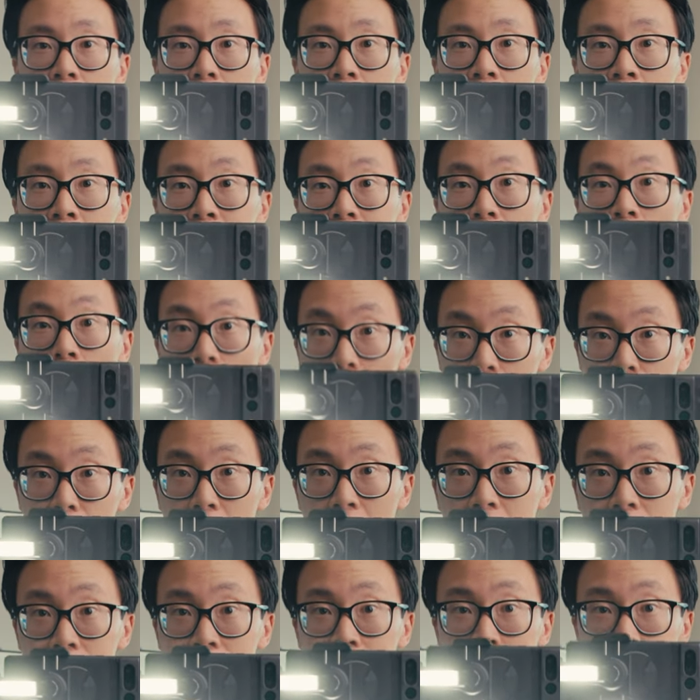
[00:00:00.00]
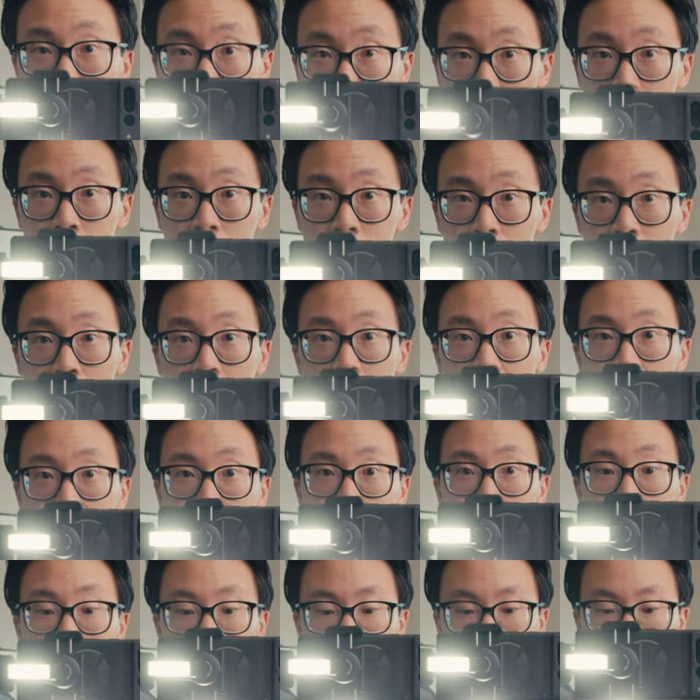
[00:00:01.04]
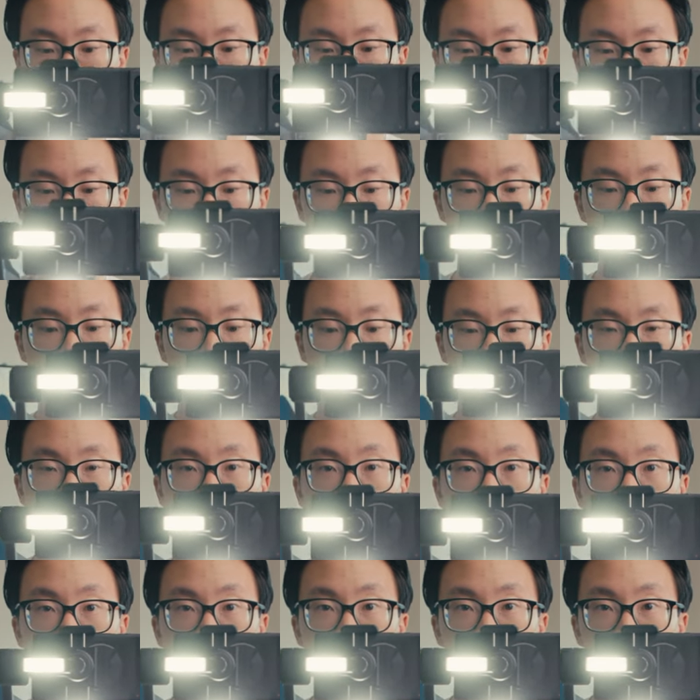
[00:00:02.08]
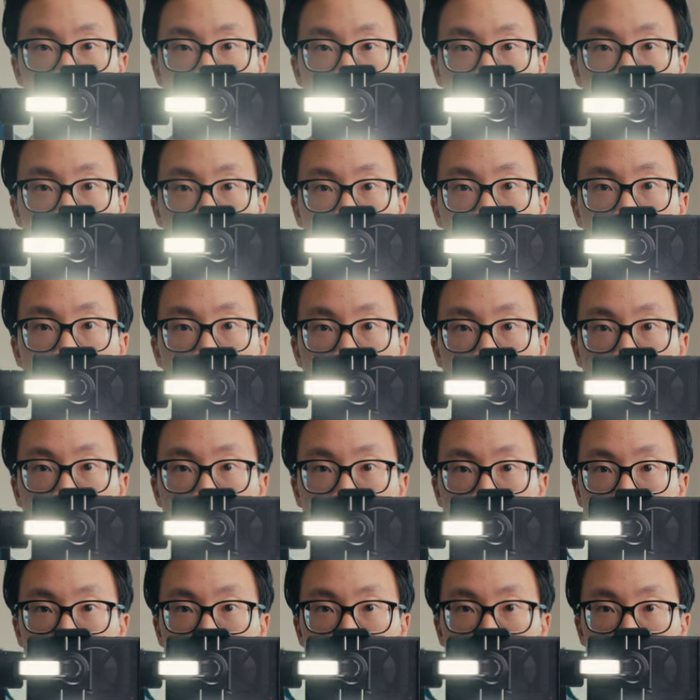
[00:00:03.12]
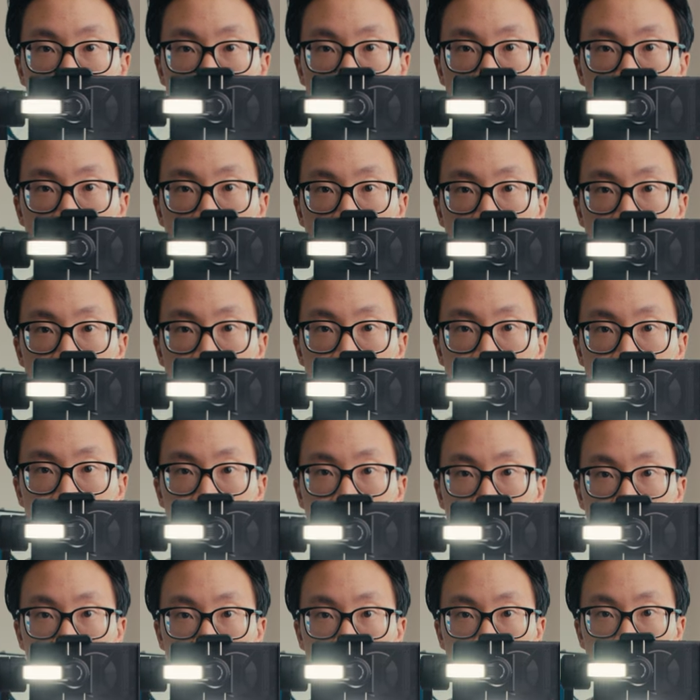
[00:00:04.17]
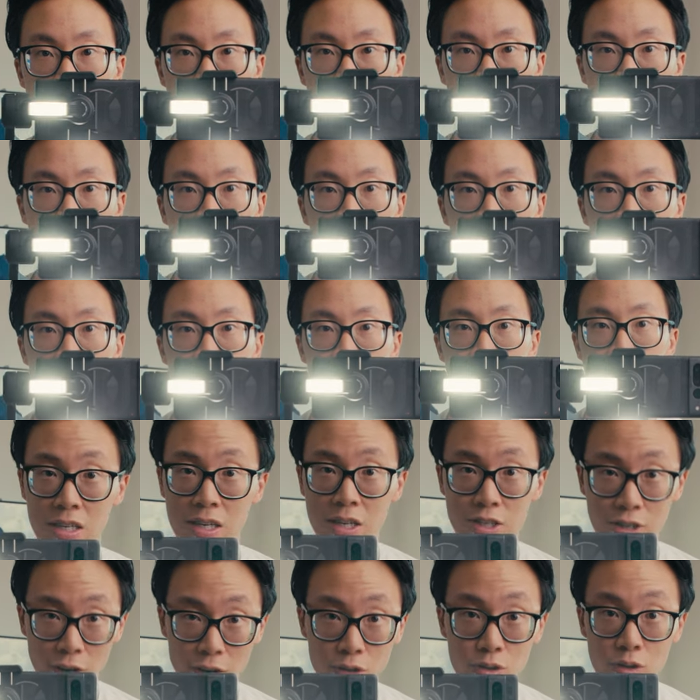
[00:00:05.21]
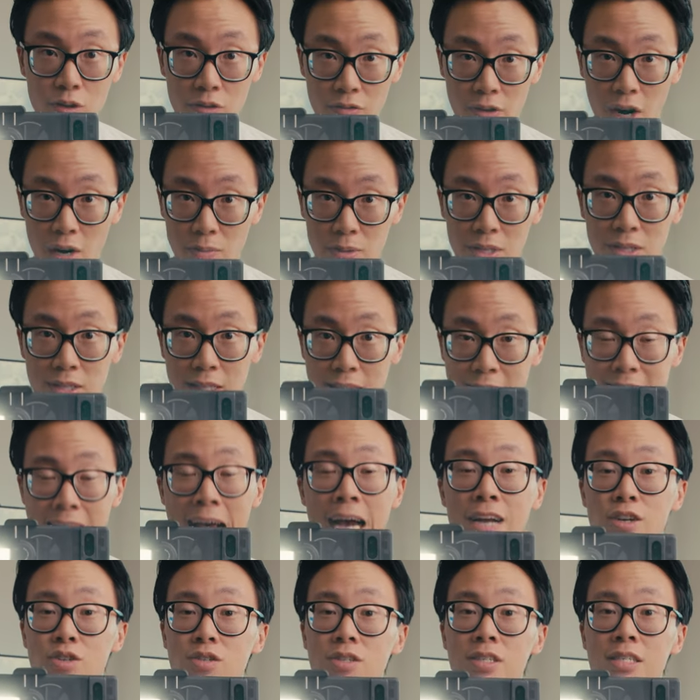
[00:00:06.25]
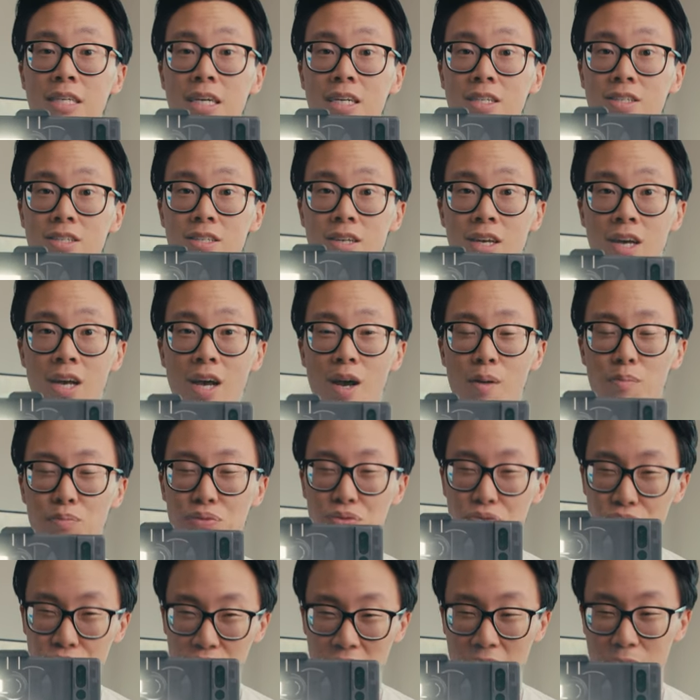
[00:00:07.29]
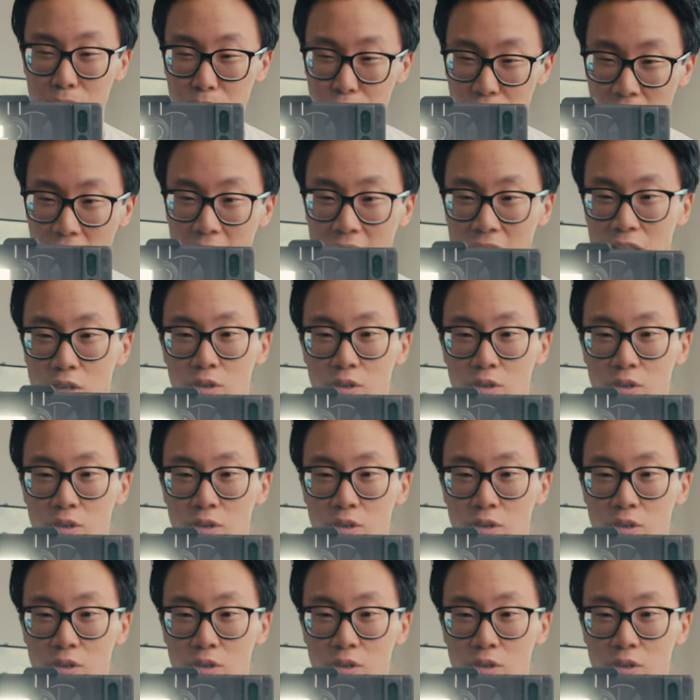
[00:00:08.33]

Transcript: And it automatically turns on as well. And you can also adjust both of the settings of these two lights. In a darker environment, this actually gets pretty bright.